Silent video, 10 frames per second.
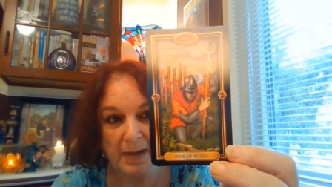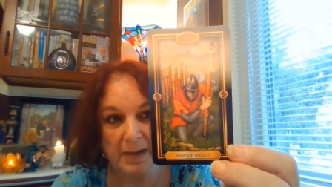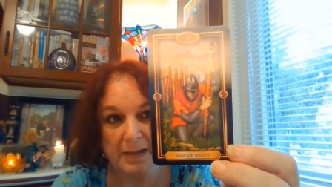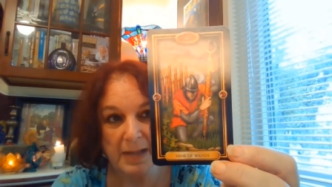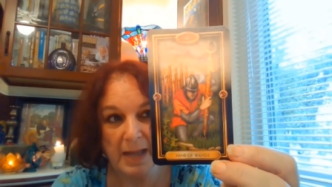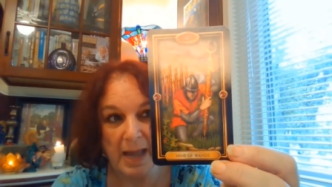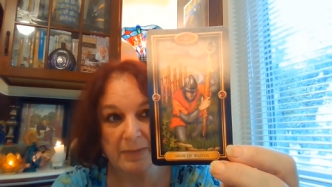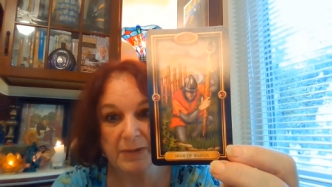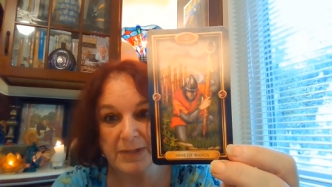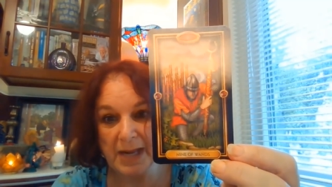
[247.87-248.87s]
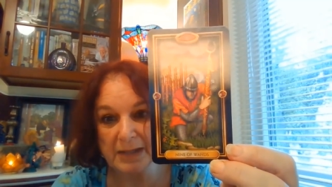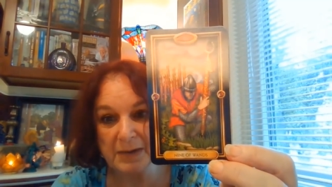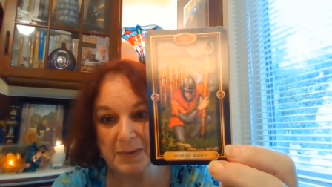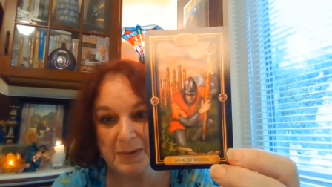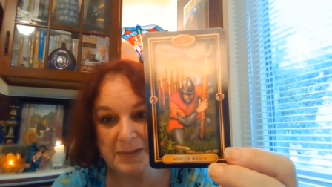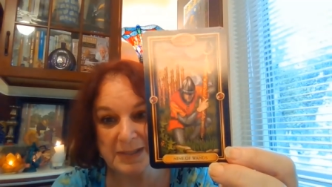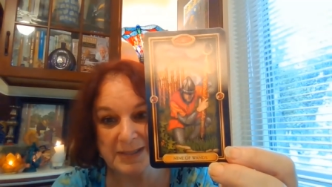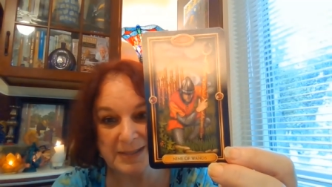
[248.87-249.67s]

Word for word: uh, had their day in court,